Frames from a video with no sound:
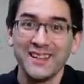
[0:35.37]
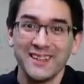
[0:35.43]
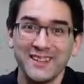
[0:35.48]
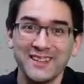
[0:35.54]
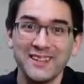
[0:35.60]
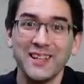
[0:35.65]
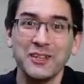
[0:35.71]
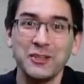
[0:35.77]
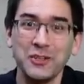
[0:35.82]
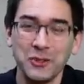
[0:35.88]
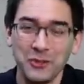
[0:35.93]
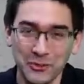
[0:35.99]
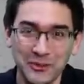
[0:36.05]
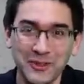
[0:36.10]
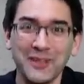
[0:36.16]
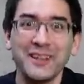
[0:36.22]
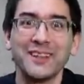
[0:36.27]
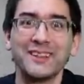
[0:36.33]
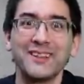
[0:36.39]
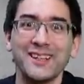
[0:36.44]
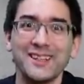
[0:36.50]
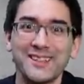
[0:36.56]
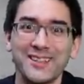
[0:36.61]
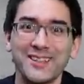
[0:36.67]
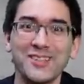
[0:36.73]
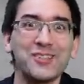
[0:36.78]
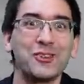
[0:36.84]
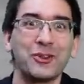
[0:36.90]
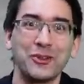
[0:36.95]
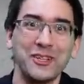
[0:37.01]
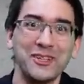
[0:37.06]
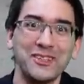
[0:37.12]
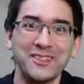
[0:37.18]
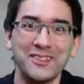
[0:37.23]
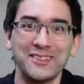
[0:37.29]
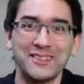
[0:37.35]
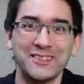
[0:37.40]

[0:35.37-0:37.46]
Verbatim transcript: Stay tuned and let's get started.